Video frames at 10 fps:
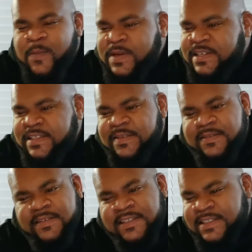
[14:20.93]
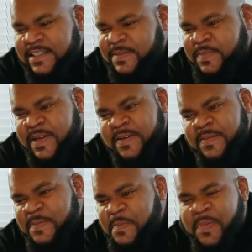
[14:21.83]
And it's just been
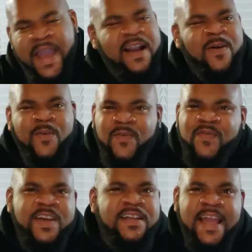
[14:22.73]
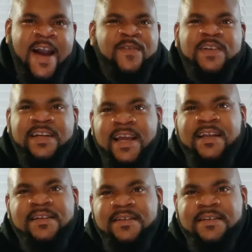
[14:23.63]
back on feet after
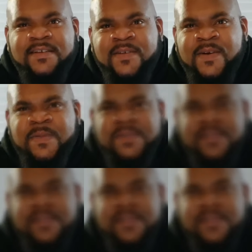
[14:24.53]
that. You know what I'm